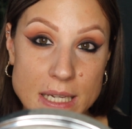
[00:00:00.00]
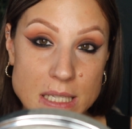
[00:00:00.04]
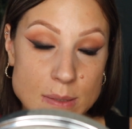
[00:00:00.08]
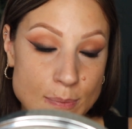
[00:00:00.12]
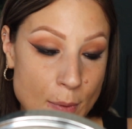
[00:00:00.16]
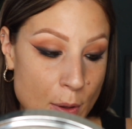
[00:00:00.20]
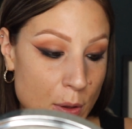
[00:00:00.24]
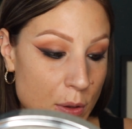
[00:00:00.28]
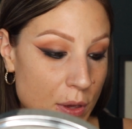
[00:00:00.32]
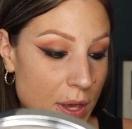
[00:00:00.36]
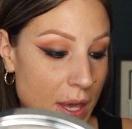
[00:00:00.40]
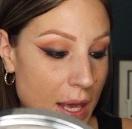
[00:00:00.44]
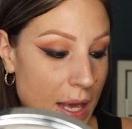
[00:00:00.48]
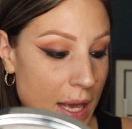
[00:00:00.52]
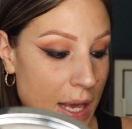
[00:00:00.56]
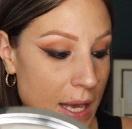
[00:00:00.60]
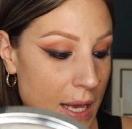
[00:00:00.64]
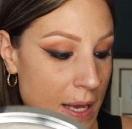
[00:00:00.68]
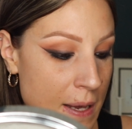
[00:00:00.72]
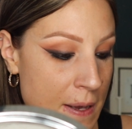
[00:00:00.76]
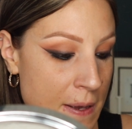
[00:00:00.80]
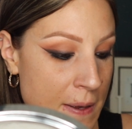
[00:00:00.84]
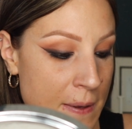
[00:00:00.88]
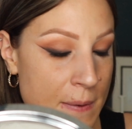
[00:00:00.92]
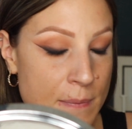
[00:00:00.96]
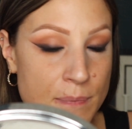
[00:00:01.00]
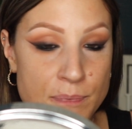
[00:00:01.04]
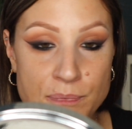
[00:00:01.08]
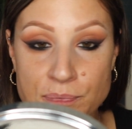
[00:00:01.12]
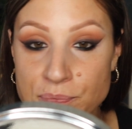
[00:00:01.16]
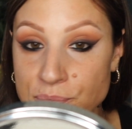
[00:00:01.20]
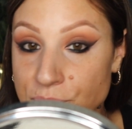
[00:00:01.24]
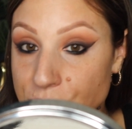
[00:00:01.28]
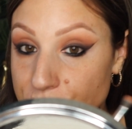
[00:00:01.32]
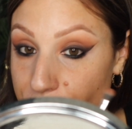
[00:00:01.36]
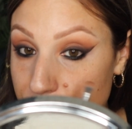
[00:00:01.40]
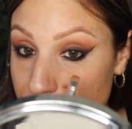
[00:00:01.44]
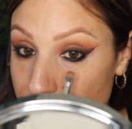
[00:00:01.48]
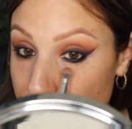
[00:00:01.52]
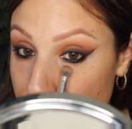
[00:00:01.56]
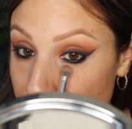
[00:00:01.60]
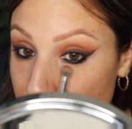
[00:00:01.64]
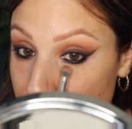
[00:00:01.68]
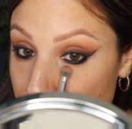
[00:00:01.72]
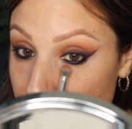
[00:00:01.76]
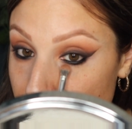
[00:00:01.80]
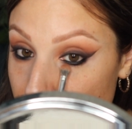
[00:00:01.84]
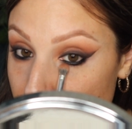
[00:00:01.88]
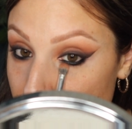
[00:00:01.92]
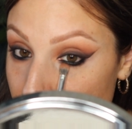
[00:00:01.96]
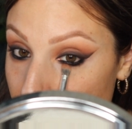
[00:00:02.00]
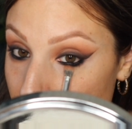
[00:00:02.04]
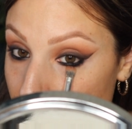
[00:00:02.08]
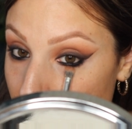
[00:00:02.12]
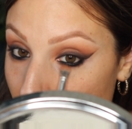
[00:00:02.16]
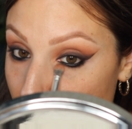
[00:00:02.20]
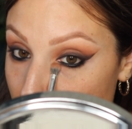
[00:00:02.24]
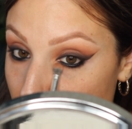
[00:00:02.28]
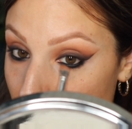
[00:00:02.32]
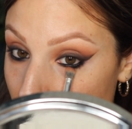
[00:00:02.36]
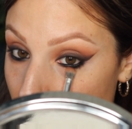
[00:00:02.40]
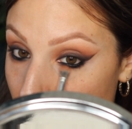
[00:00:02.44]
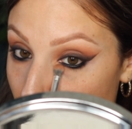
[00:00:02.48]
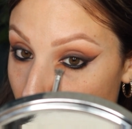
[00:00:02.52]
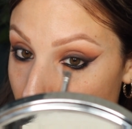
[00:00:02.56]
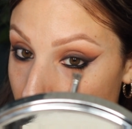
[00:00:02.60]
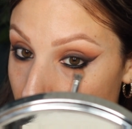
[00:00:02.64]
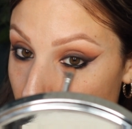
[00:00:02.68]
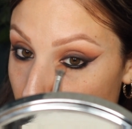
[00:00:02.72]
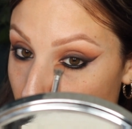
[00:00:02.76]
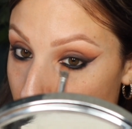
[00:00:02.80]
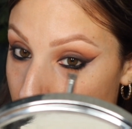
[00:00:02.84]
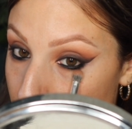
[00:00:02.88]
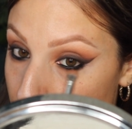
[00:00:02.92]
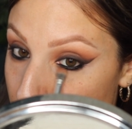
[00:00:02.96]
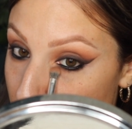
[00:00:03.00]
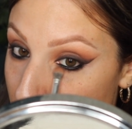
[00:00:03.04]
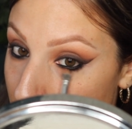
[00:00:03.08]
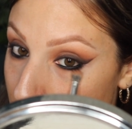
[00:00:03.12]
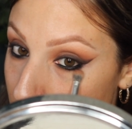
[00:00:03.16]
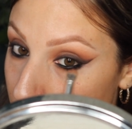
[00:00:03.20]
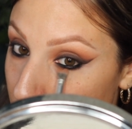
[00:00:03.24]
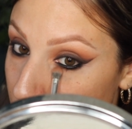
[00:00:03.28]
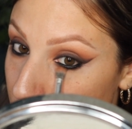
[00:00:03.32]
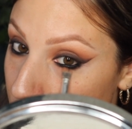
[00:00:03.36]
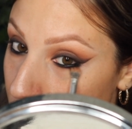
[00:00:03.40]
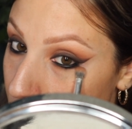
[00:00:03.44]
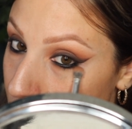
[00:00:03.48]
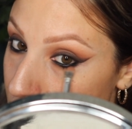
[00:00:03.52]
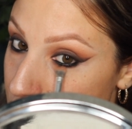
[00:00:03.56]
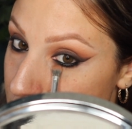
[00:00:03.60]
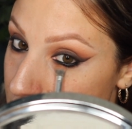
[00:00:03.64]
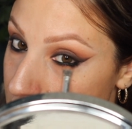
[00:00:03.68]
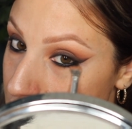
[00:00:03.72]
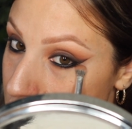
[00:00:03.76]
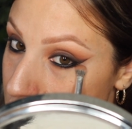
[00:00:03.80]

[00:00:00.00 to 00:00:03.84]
smoky. And I like when black goes